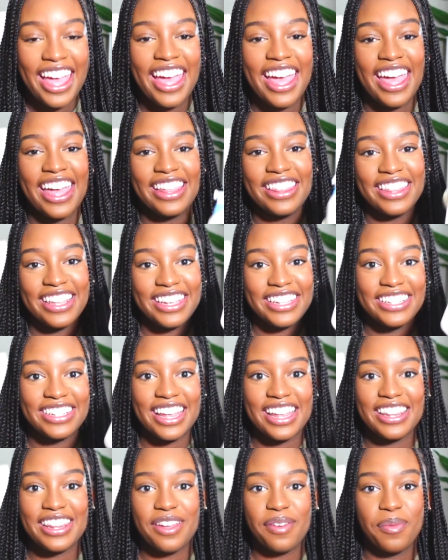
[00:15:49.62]
and this,
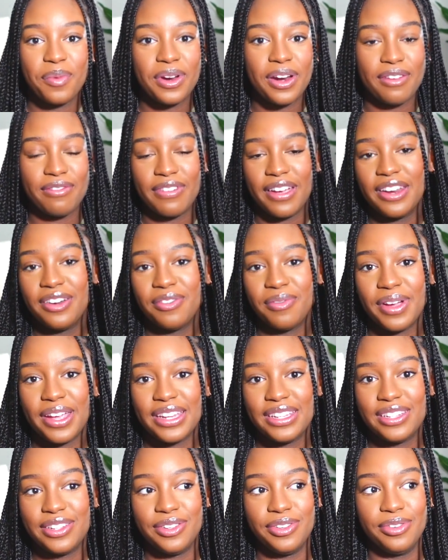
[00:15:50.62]
and then when I find a way
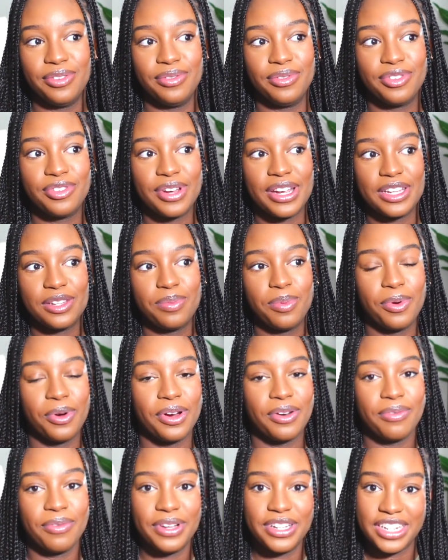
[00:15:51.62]
to
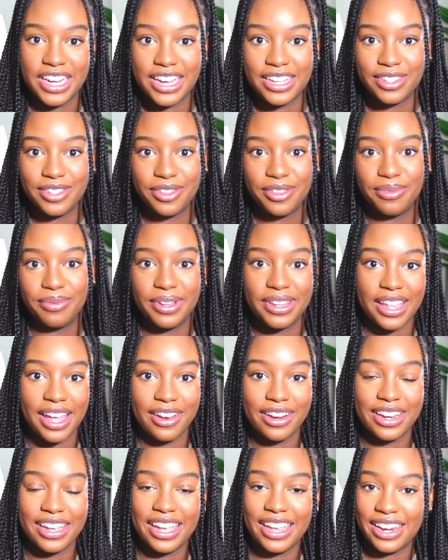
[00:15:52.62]
transport witch hazel
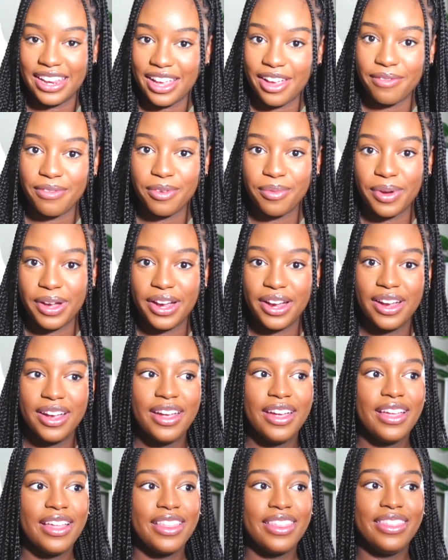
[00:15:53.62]
without it getting everywhere,
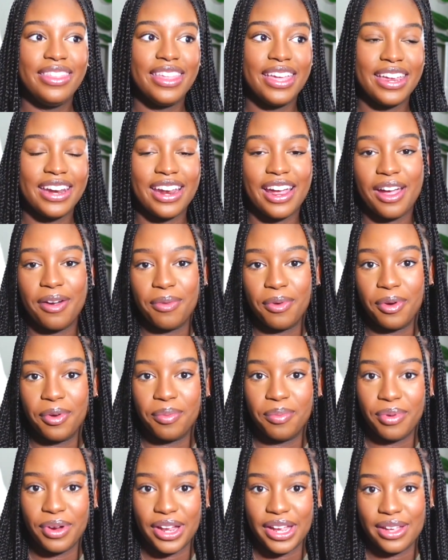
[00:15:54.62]
then I will
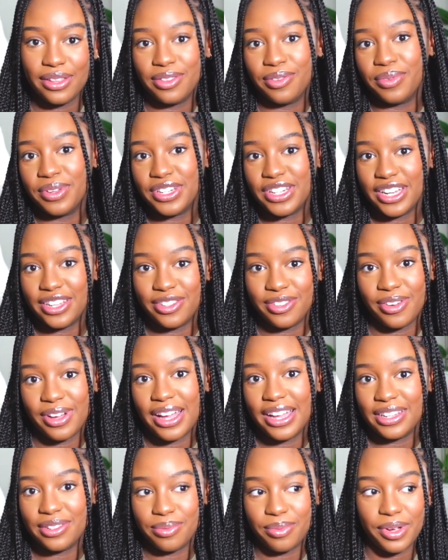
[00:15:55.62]
bring the witch hazel
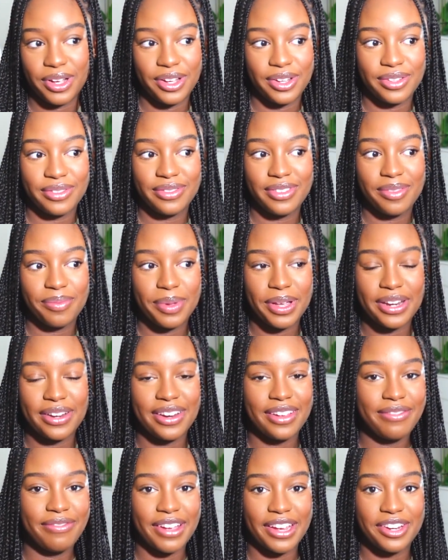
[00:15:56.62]
as well. But
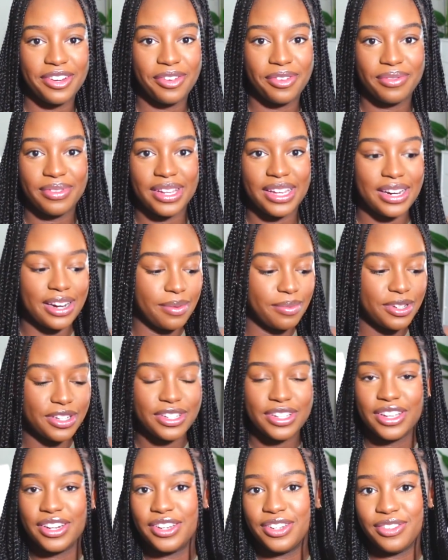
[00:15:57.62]
if I don't, then I'm
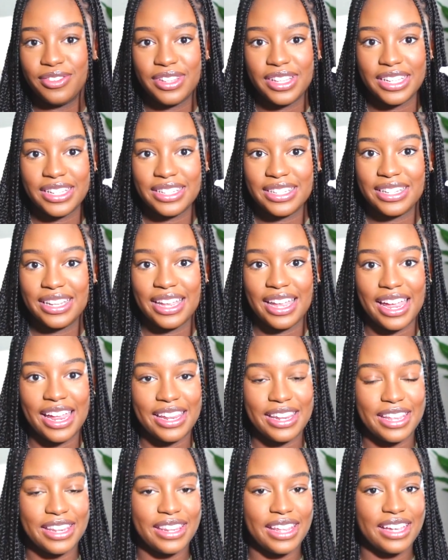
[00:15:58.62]
just gonna do this, and
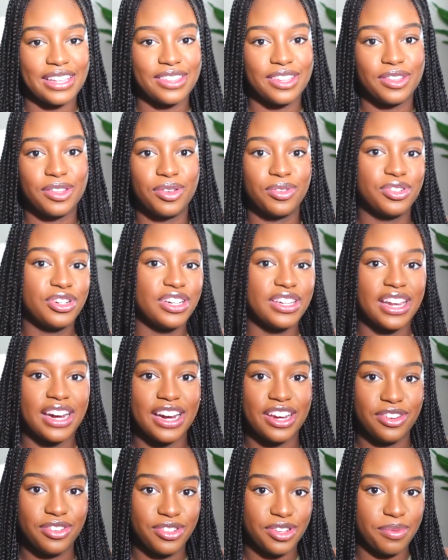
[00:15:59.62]
then like the lotion that I
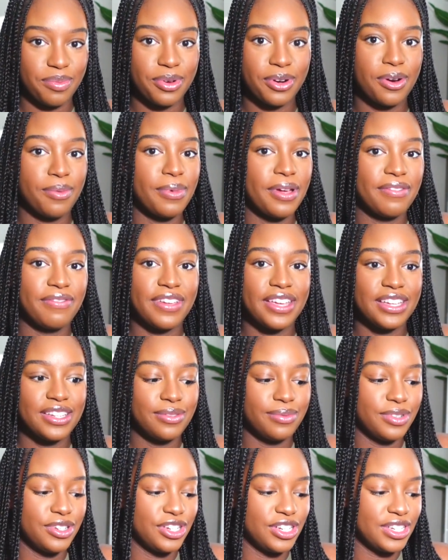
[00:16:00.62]
usually put on my
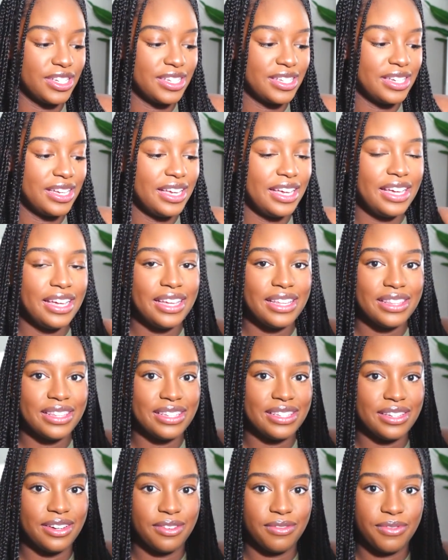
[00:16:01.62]
face, which is the
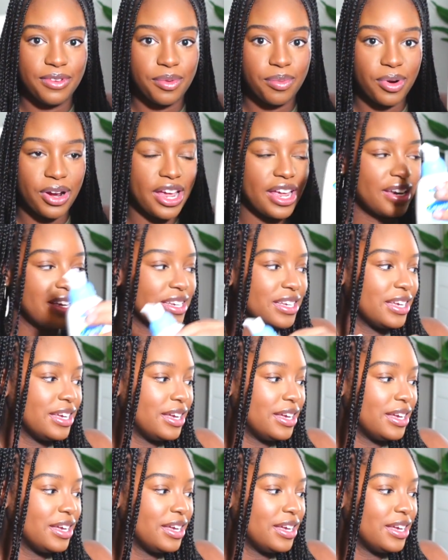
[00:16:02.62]
Cetaphil brand.